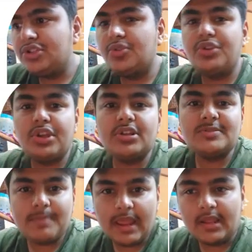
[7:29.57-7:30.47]
So
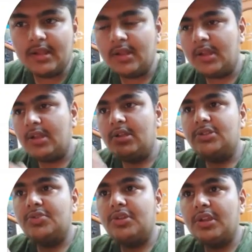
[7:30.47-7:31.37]
NIRSpec.
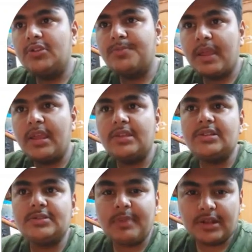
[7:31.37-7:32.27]
So NIRSpec is
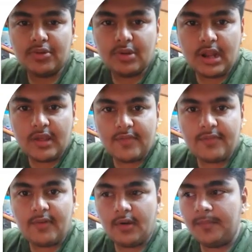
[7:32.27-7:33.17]
a spectrograph